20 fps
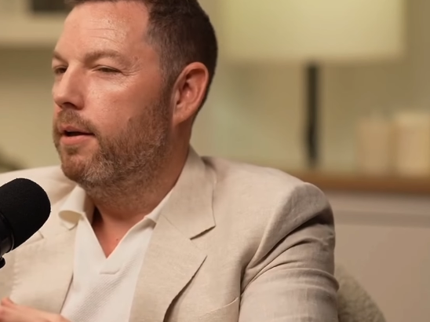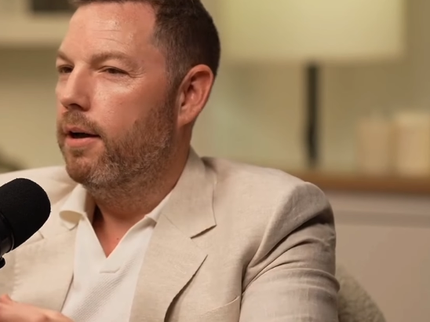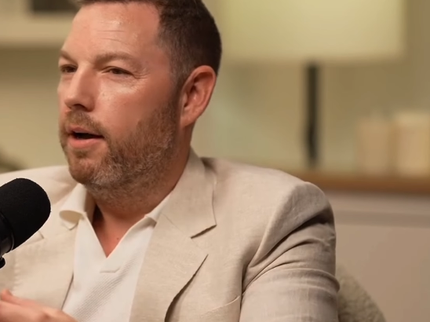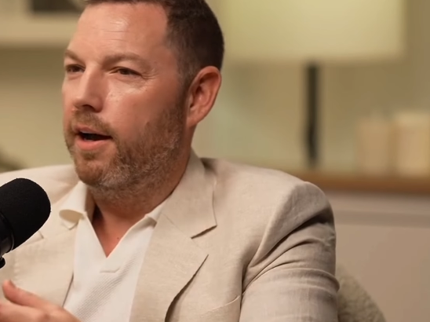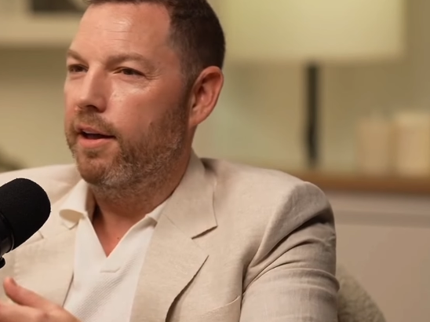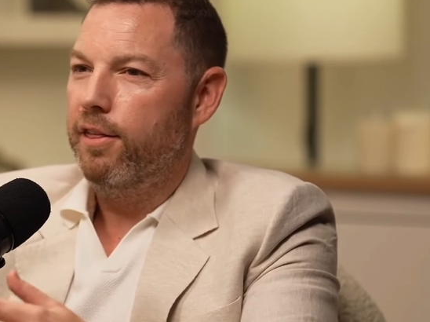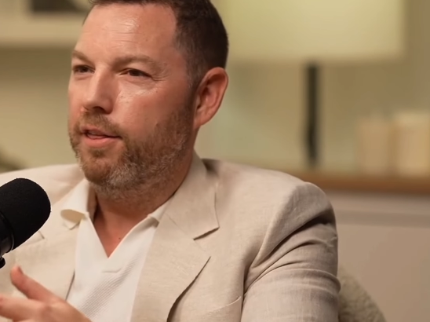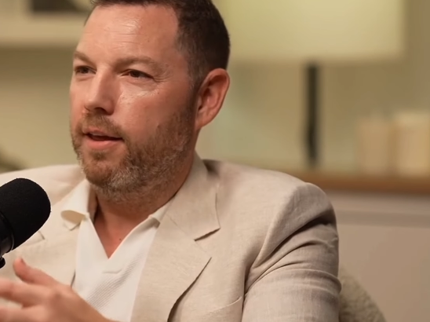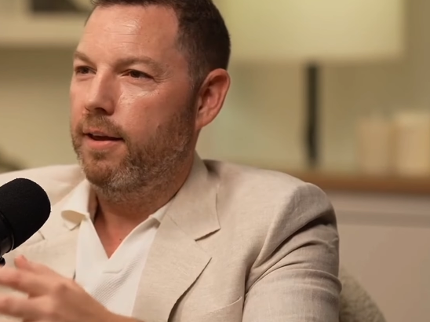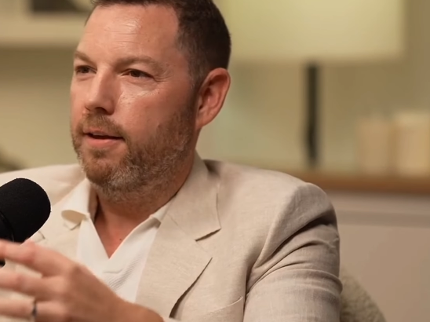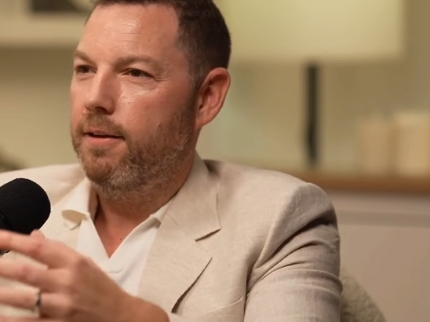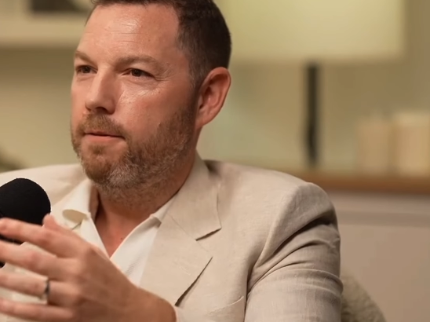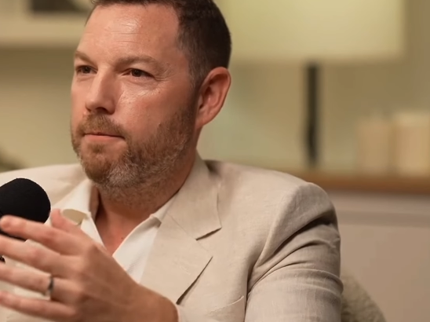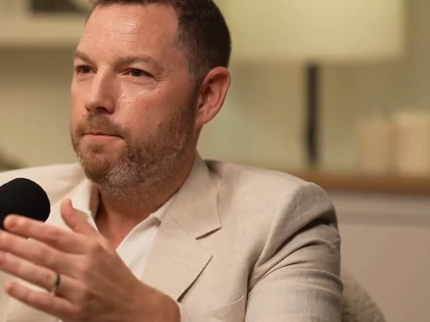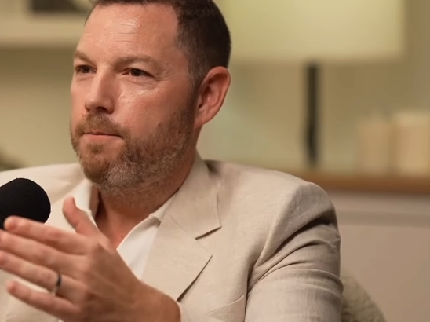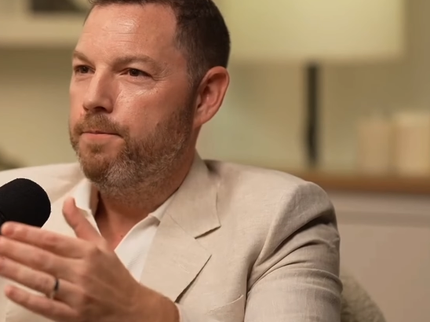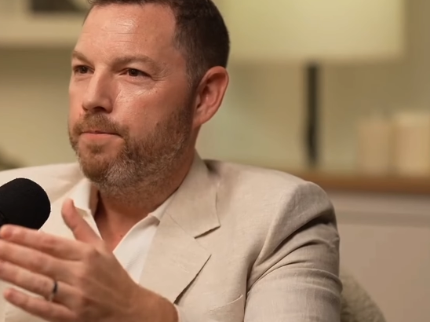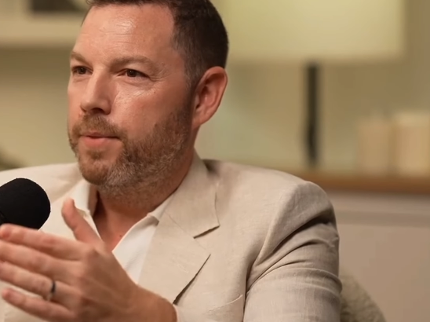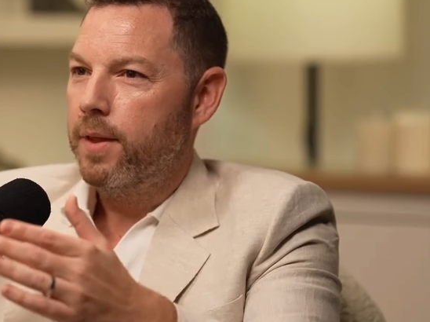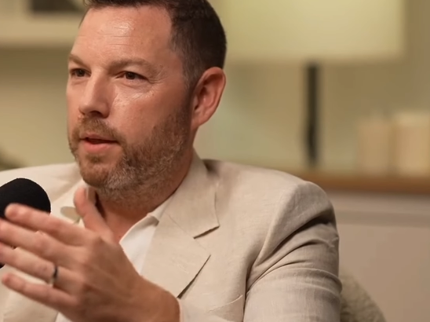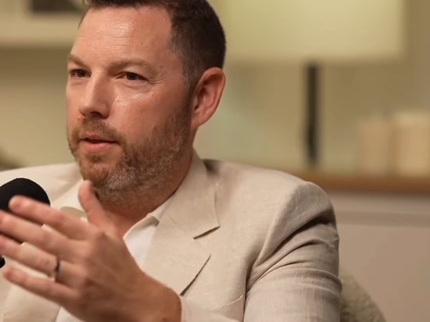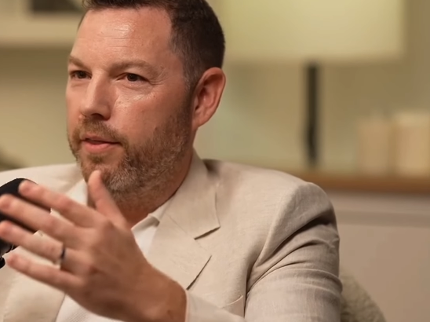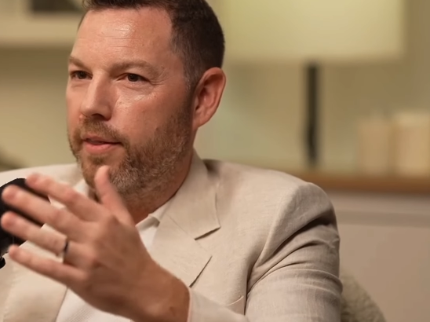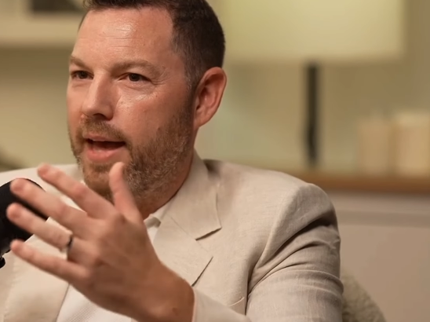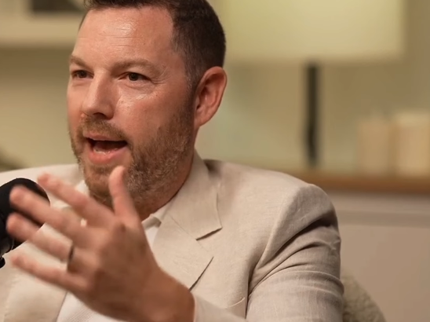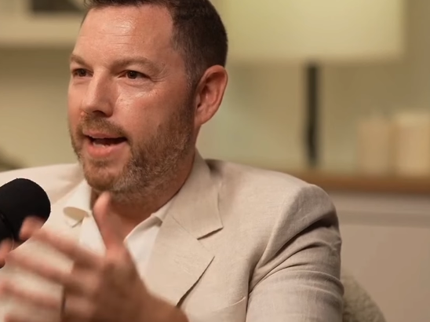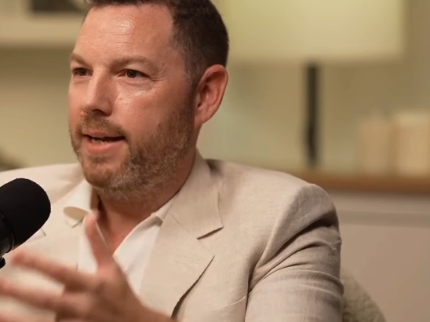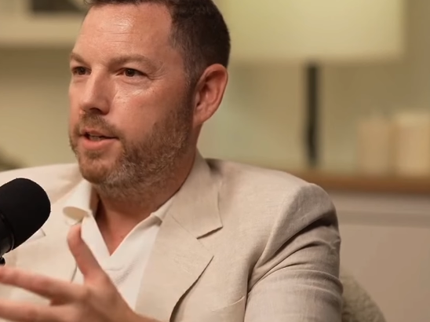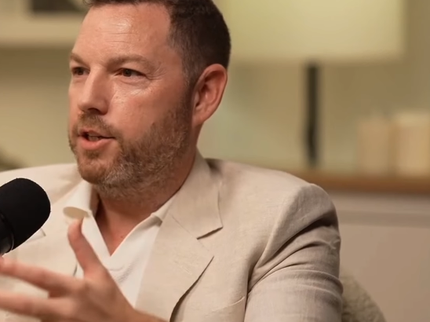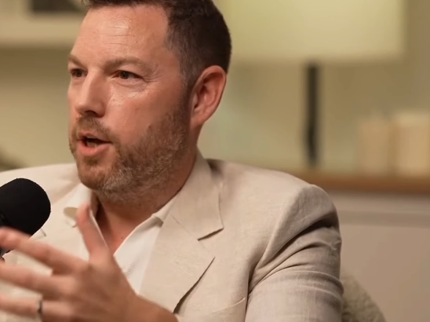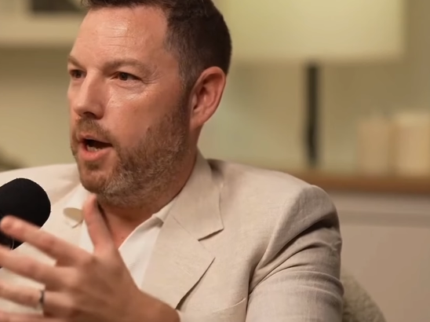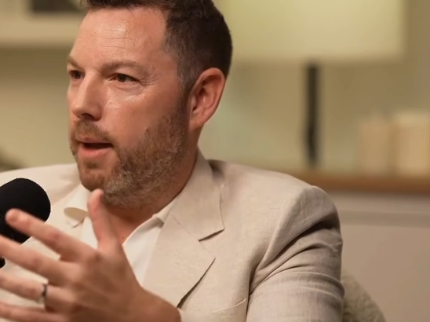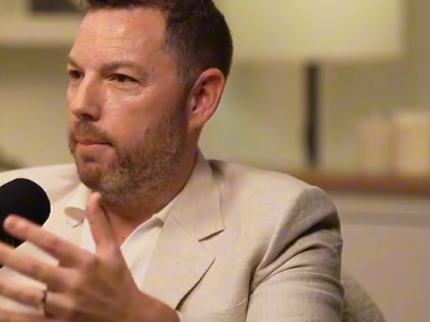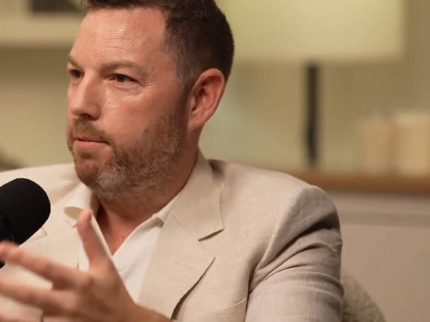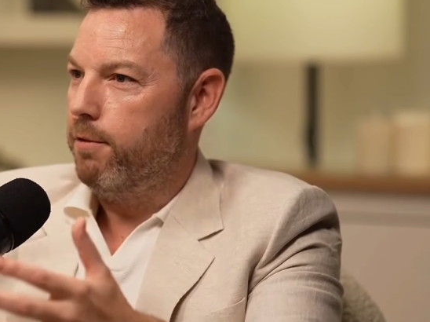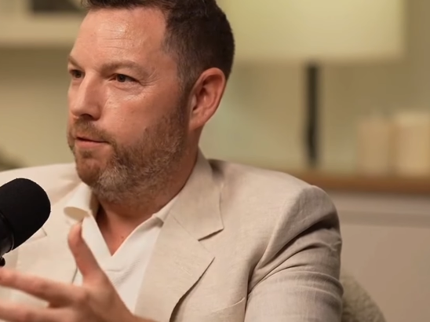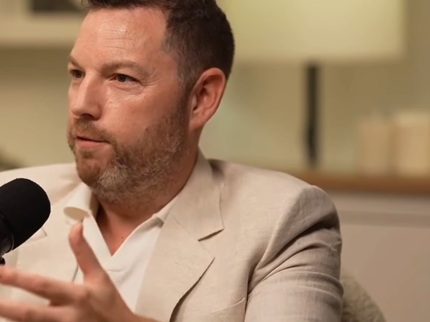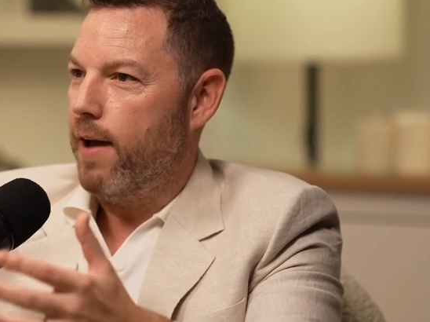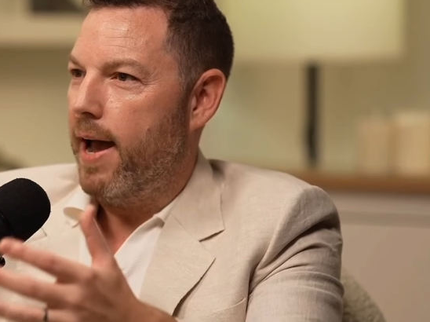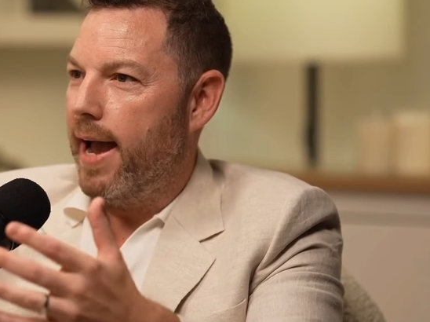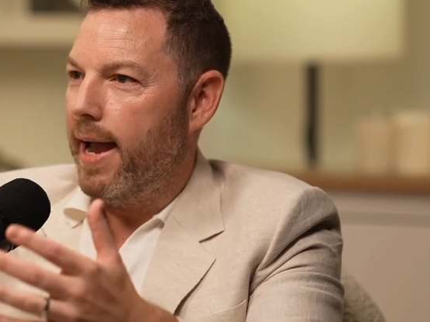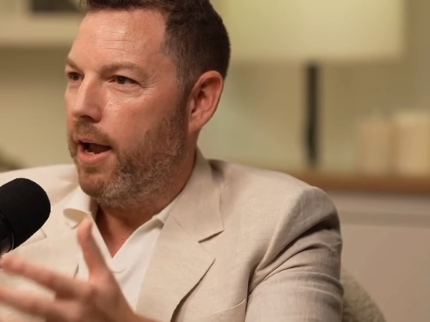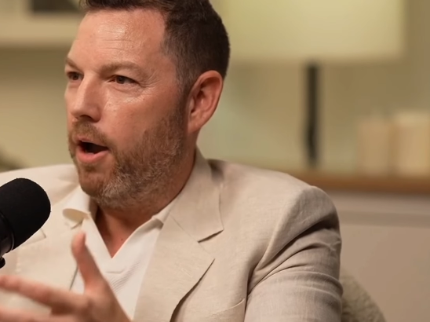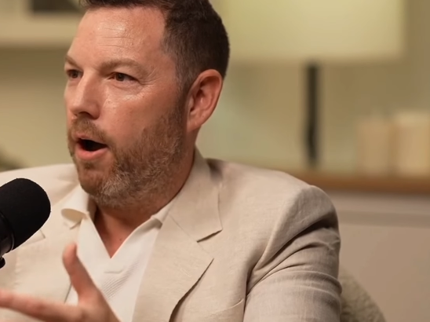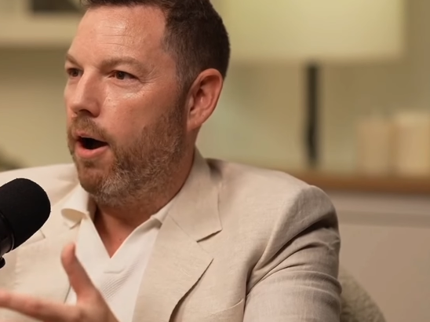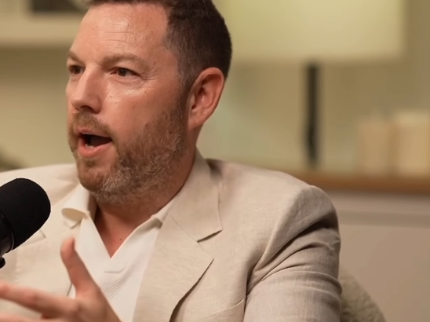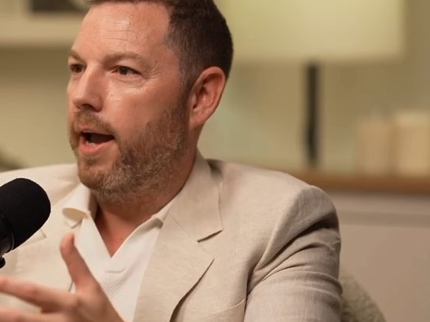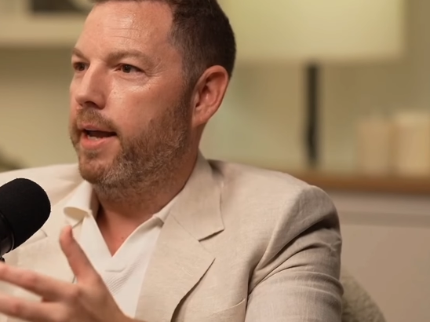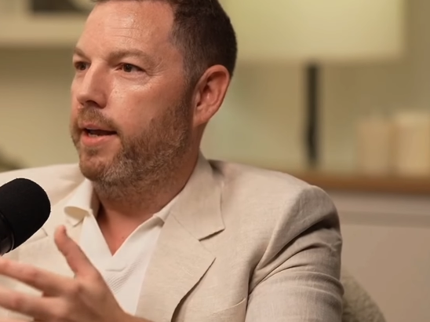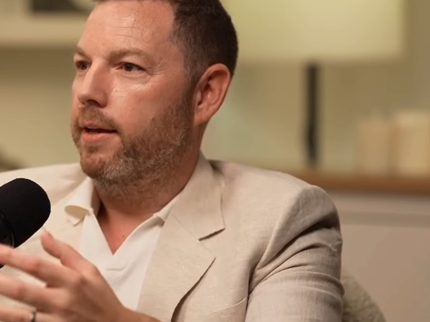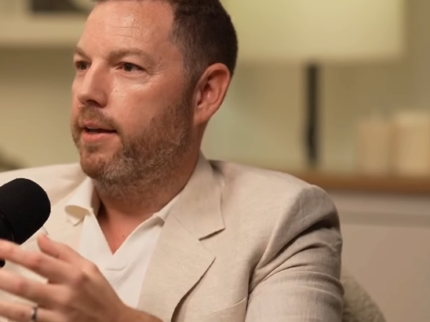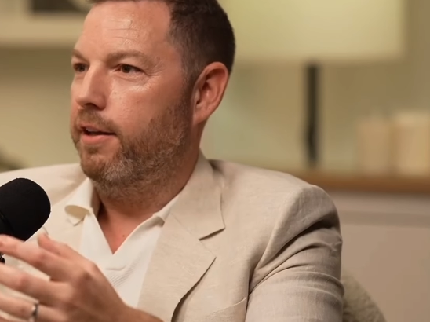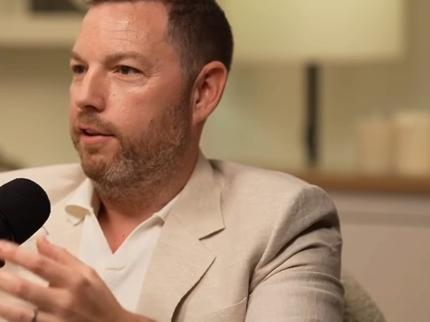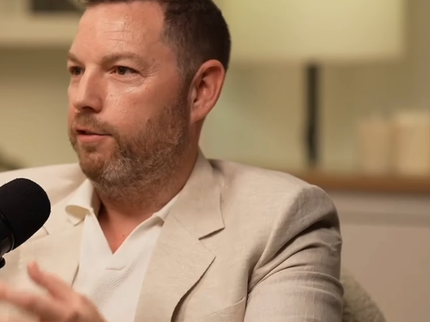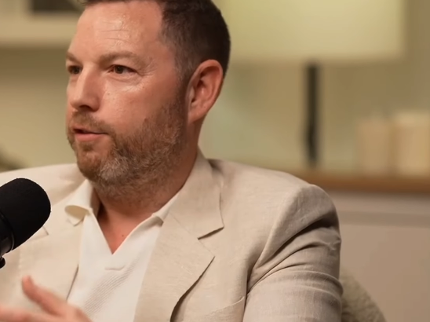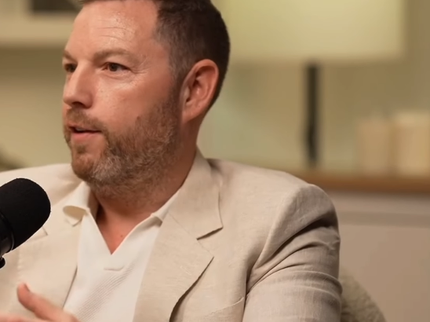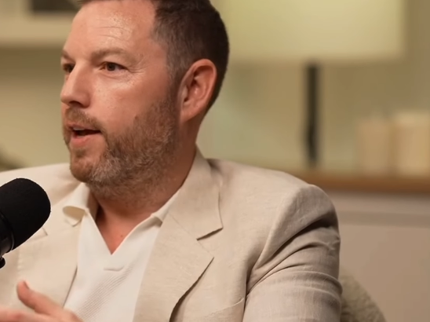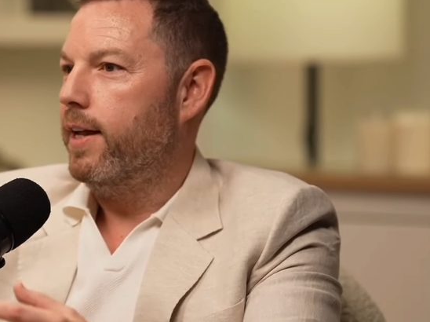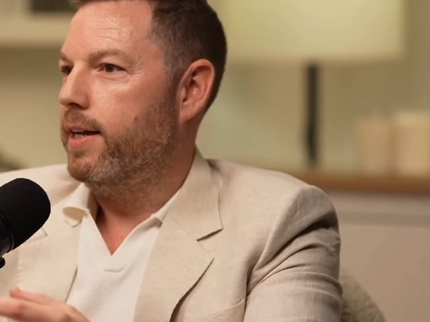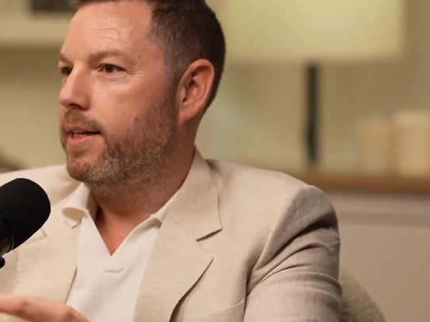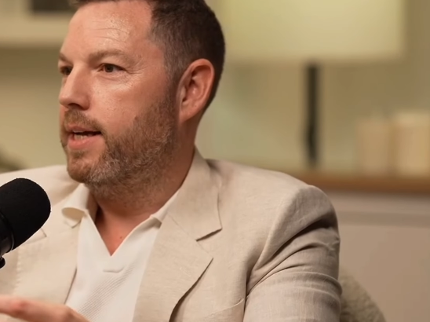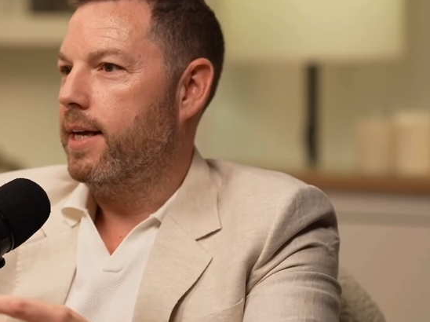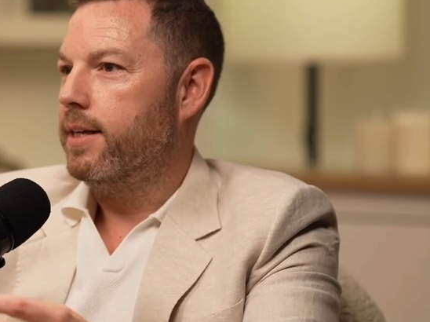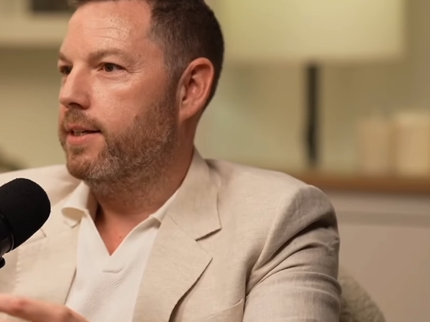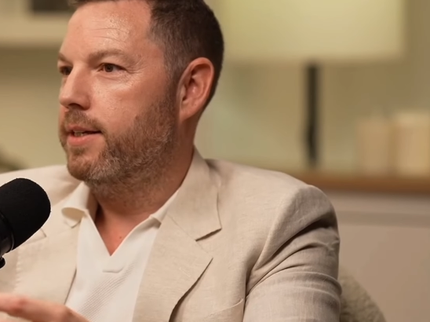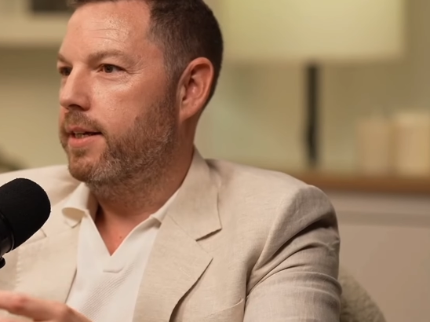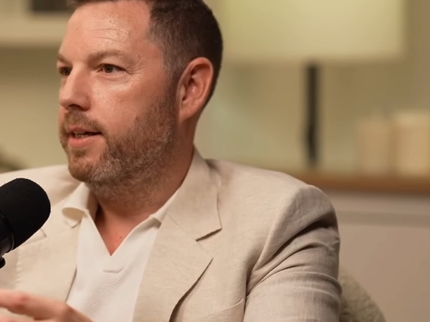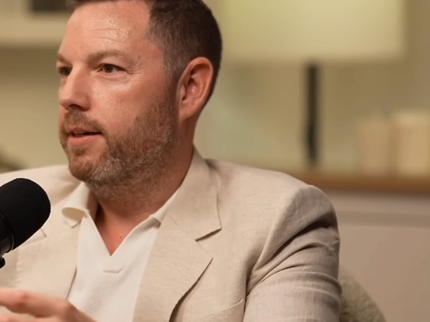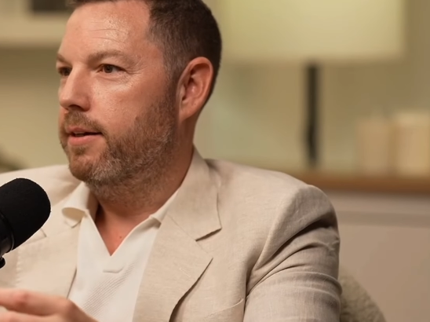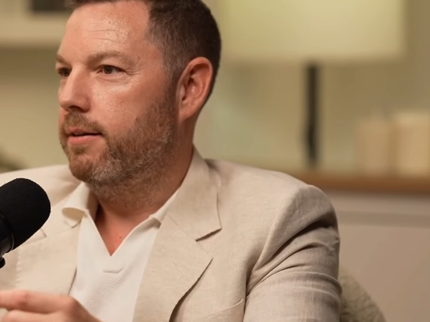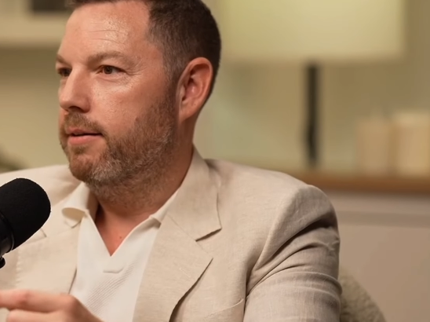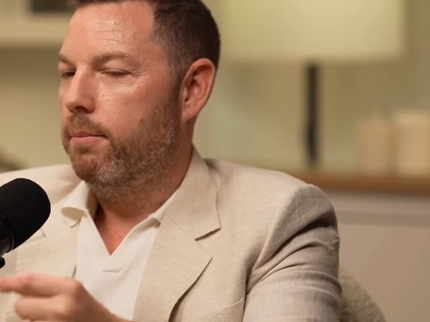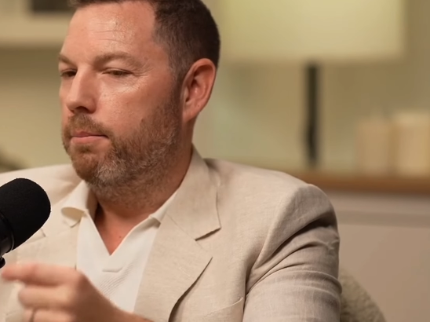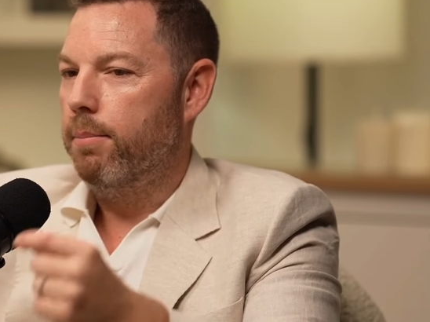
I think that type of AI is fantastic,